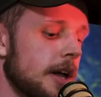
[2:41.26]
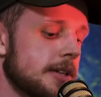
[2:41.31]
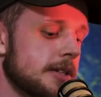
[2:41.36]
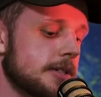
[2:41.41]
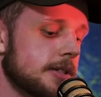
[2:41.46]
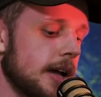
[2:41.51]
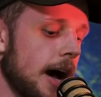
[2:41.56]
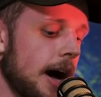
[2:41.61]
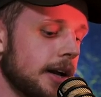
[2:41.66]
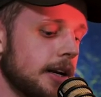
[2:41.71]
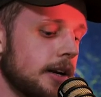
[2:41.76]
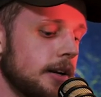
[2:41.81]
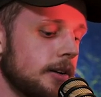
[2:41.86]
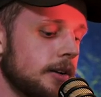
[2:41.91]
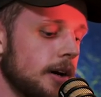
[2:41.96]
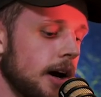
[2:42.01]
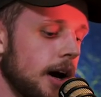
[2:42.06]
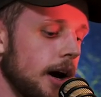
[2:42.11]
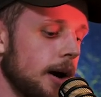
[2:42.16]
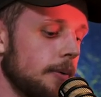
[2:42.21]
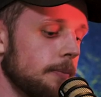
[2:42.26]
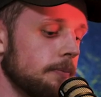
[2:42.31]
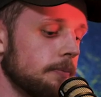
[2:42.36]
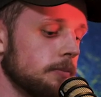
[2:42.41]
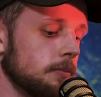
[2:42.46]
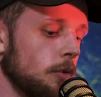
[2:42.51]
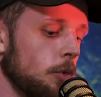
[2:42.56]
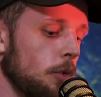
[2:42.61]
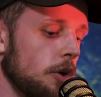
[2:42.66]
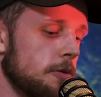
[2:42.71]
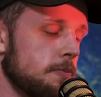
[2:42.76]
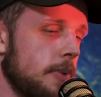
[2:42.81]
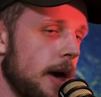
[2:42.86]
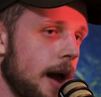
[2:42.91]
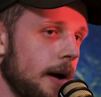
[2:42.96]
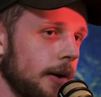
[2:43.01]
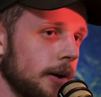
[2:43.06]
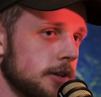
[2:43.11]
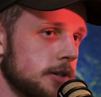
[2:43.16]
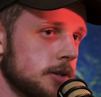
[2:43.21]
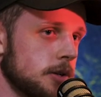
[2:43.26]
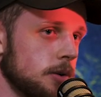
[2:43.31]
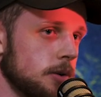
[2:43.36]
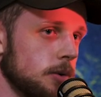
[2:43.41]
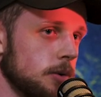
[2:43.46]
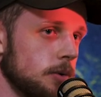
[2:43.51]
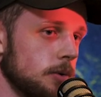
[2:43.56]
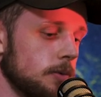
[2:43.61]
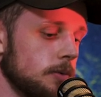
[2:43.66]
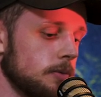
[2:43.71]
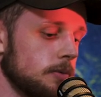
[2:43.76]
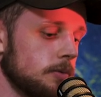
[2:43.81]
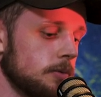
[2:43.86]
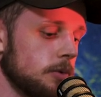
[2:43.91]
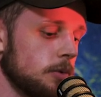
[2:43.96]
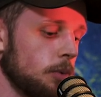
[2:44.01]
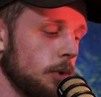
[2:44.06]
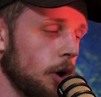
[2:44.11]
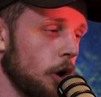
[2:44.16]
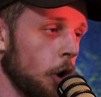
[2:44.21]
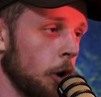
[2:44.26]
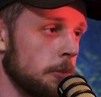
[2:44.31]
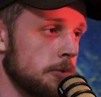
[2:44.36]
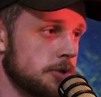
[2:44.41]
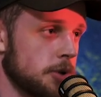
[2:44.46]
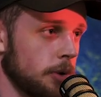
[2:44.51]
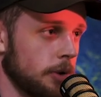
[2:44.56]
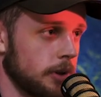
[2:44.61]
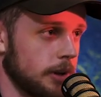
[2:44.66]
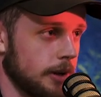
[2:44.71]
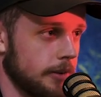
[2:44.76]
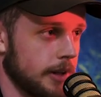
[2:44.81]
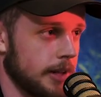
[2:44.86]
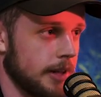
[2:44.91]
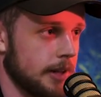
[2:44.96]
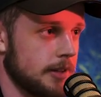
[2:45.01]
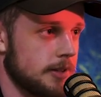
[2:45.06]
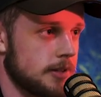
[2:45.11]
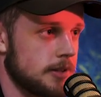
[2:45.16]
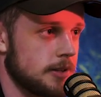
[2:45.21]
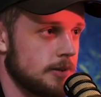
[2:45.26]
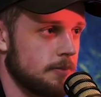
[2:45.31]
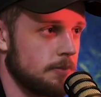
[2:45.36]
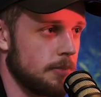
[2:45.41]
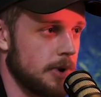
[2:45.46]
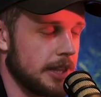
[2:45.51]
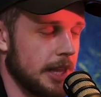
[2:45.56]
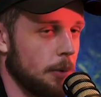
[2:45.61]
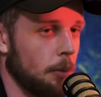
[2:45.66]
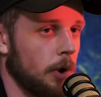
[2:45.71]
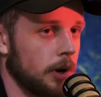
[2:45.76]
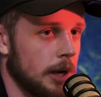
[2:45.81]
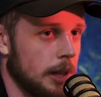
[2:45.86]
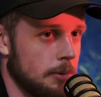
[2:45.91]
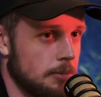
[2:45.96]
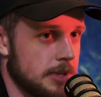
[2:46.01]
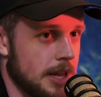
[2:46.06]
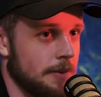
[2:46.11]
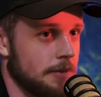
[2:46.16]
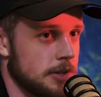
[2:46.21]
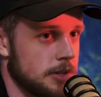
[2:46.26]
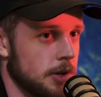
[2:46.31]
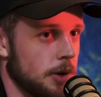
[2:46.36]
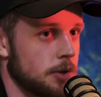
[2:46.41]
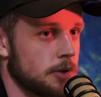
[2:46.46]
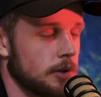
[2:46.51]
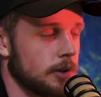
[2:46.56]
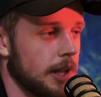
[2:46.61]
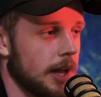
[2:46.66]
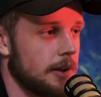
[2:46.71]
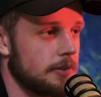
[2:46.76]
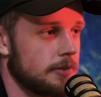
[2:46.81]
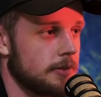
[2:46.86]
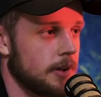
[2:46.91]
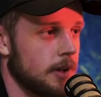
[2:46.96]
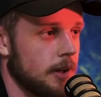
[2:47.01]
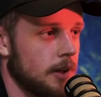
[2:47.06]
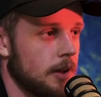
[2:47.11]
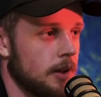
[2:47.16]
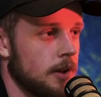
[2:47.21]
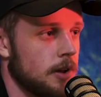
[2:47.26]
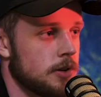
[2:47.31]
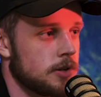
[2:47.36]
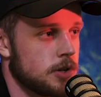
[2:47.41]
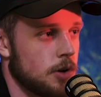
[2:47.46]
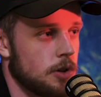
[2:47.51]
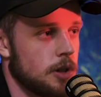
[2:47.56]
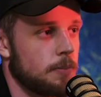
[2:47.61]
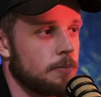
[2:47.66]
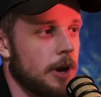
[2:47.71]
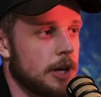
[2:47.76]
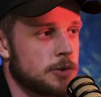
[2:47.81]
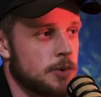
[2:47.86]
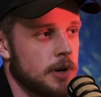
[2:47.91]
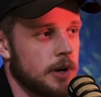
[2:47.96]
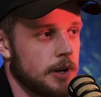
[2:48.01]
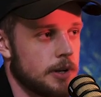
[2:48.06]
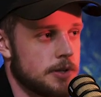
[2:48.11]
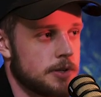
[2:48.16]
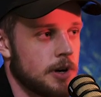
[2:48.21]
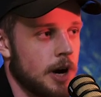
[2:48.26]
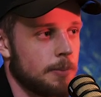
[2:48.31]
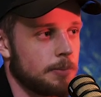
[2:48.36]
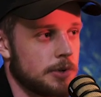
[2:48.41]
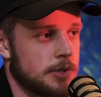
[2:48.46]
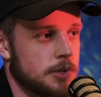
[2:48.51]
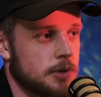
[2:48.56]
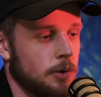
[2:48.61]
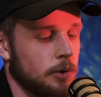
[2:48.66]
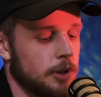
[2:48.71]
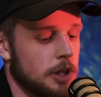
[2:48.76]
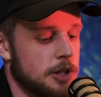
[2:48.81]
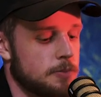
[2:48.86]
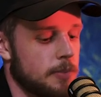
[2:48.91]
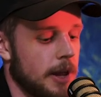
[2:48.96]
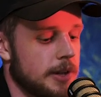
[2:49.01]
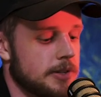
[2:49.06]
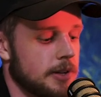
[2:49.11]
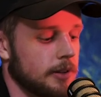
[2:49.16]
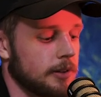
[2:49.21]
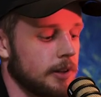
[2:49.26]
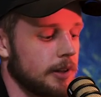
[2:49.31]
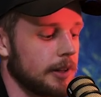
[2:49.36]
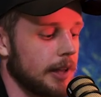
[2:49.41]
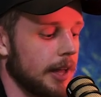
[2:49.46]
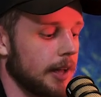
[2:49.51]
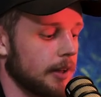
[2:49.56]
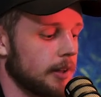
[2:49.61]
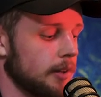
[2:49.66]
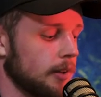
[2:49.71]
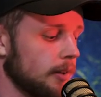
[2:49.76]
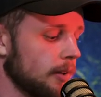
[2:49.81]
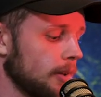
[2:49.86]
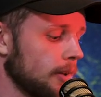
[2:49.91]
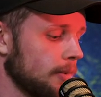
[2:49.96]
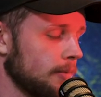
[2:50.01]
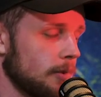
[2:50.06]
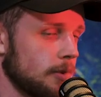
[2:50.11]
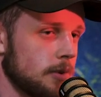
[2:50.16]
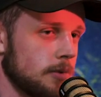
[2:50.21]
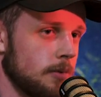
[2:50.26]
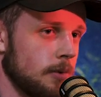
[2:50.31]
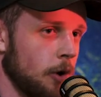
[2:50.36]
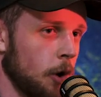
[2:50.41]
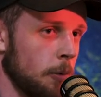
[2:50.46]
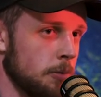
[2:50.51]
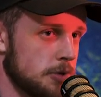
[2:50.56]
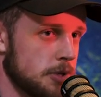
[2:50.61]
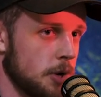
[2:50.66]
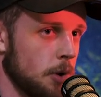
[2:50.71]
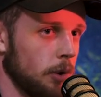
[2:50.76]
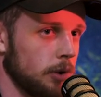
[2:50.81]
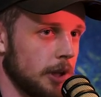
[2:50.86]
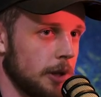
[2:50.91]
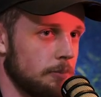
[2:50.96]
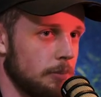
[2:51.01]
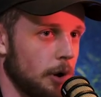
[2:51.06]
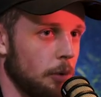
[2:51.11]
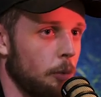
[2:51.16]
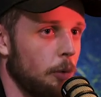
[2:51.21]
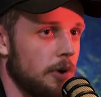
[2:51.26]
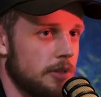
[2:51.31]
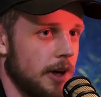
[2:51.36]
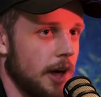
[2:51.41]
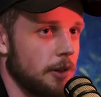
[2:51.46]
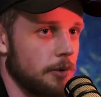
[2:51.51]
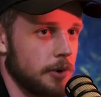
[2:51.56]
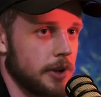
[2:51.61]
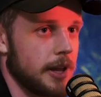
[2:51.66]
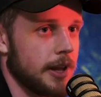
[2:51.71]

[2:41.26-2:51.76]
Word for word: It started um, with parents who were homeschooling their kids, mm -hmm. but they wanted them to have a social life. Ah. So the ah. best way to describe a school is basically like homeschooling, but with other